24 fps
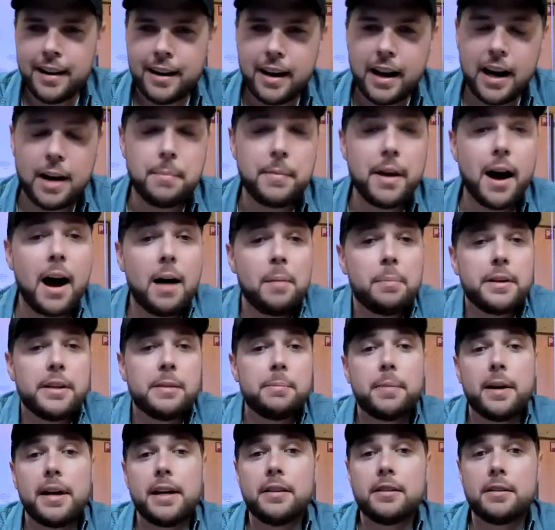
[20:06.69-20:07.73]
I'm not being
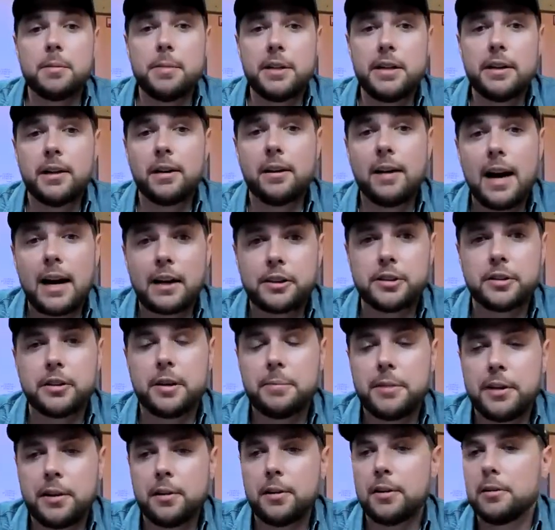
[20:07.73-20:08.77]
paid to be here. Actually, I'm
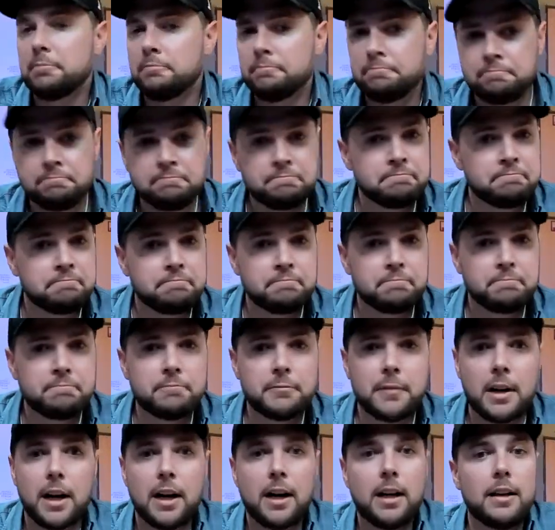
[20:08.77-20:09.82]
here
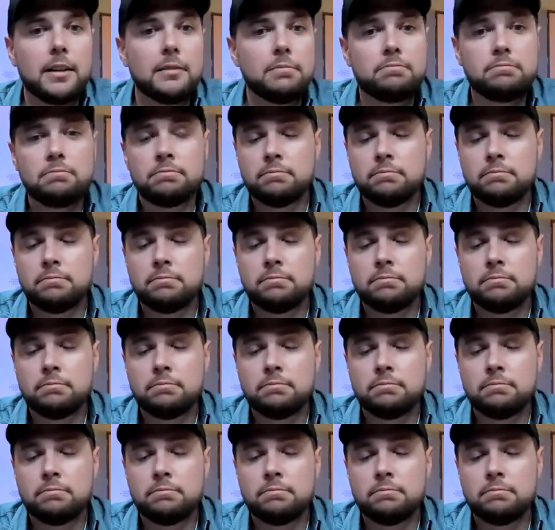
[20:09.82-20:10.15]
uh,